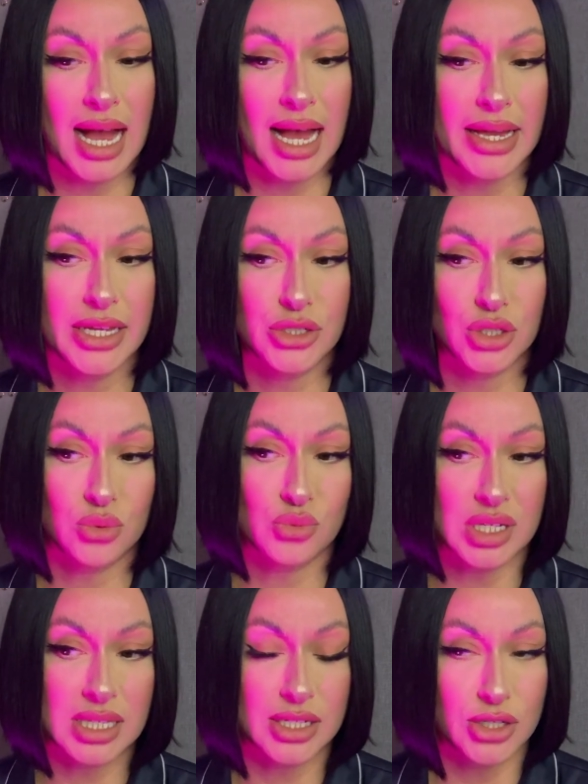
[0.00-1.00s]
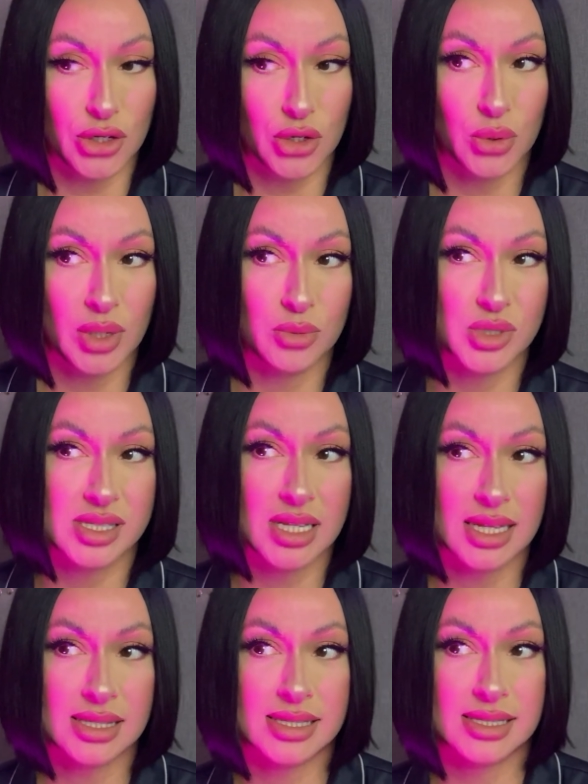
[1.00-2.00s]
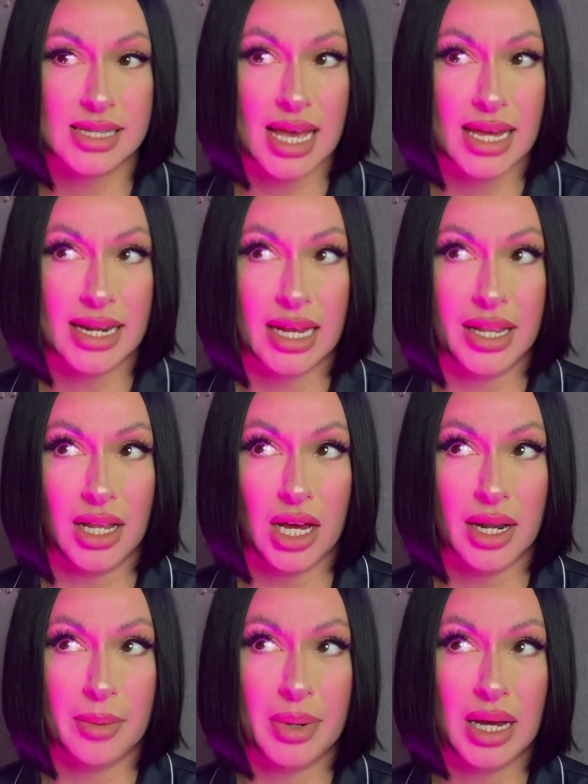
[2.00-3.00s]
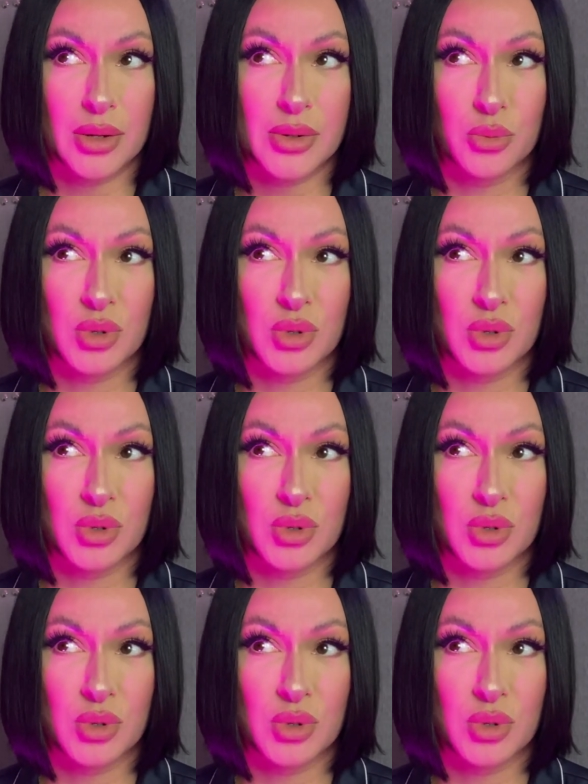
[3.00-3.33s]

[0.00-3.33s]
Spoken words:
I don't really know. It was not said a lot about